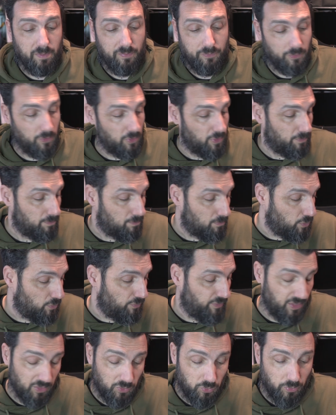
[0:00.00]
before
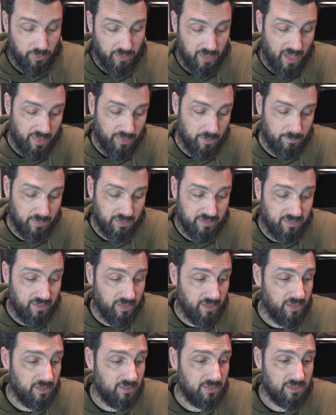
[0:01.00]
moving to the other
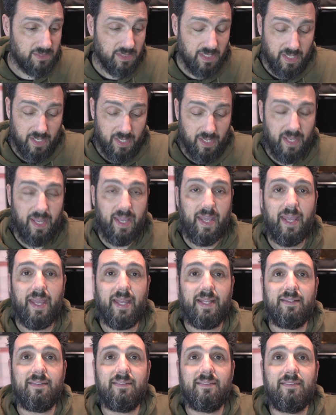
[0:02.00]
materials.
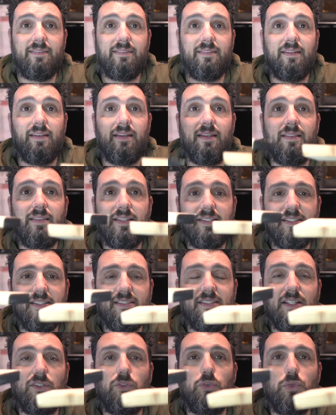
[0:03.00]
And this
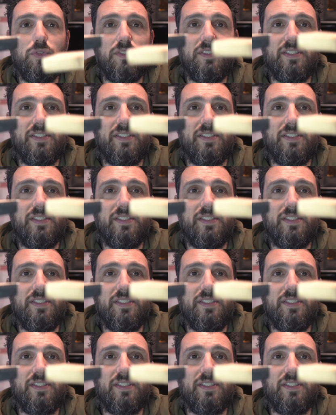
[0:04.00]
is a 2